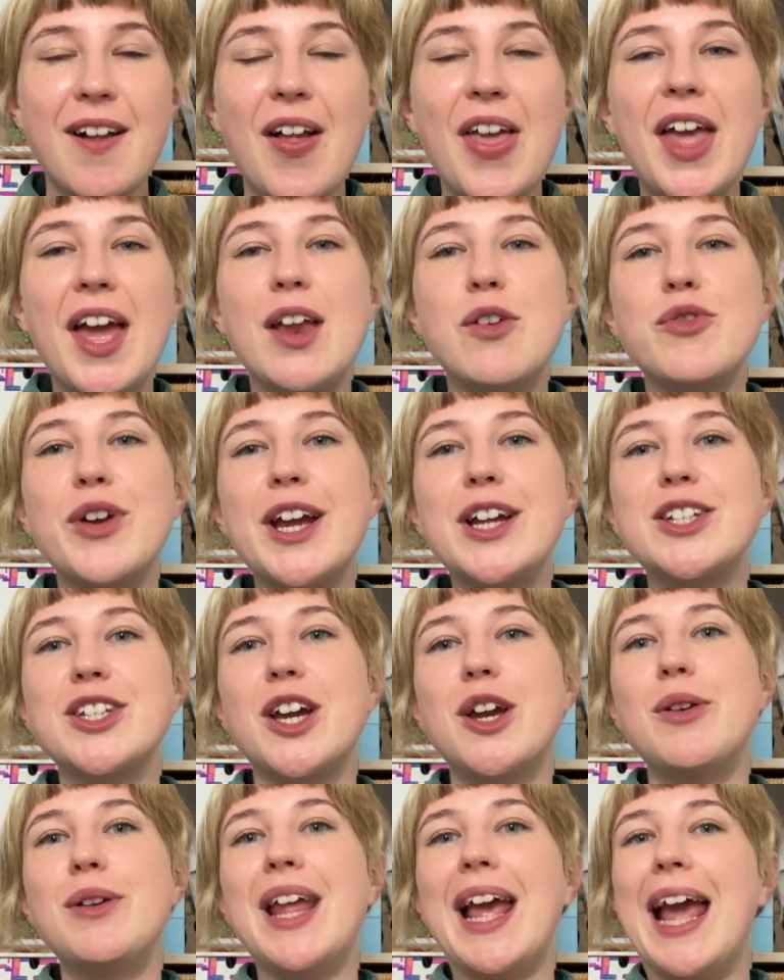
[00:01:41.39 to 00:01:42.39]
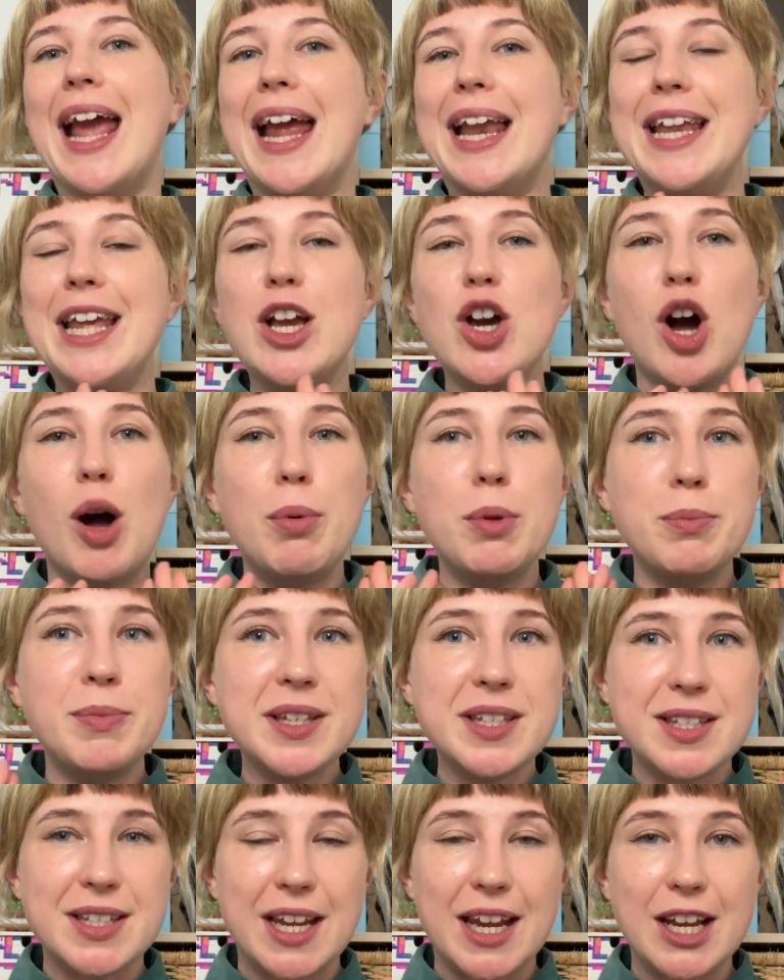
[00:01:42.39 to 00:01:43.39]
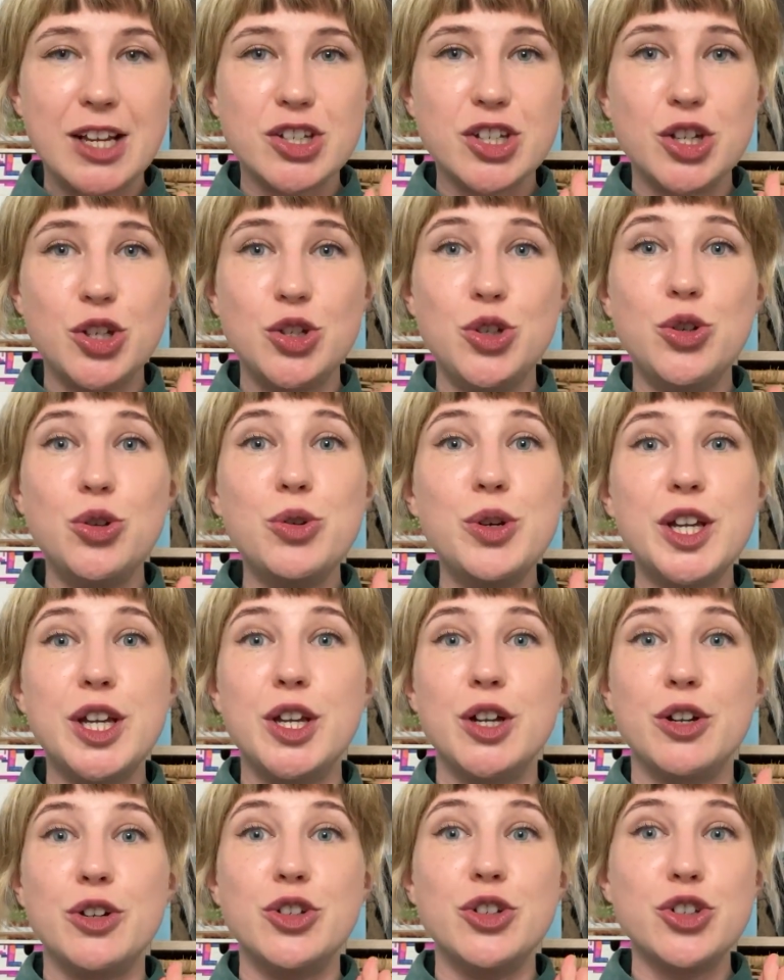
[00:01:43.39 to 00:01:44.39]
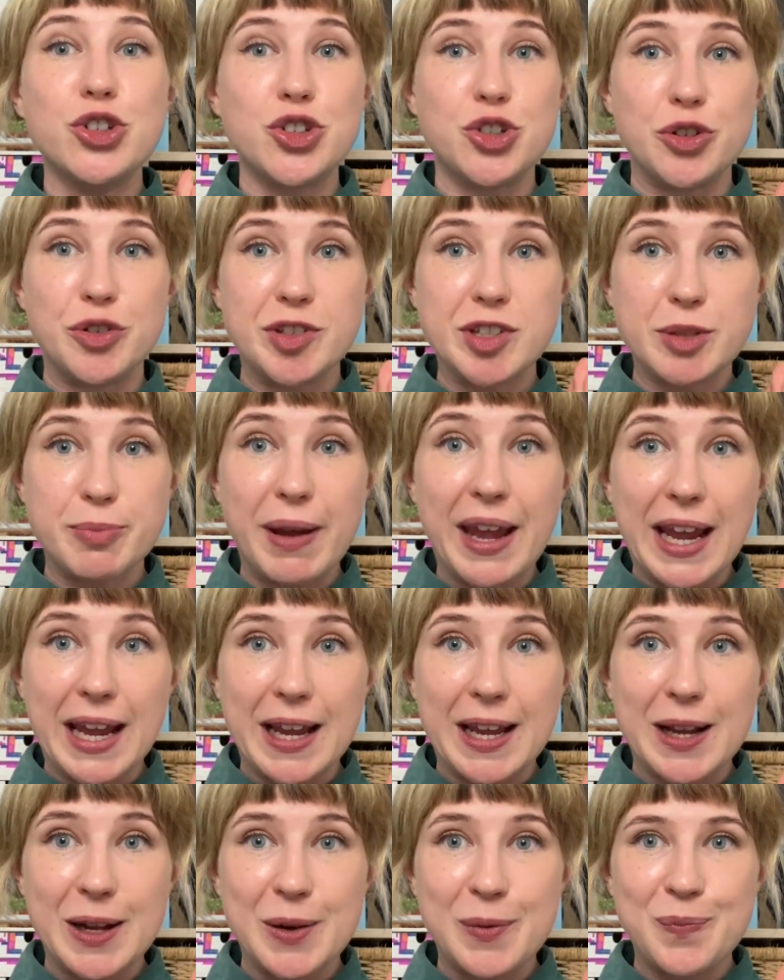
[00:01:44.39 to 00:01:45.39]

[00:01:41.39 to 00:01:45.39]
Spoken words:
and write down any common mistakes you hear your students make.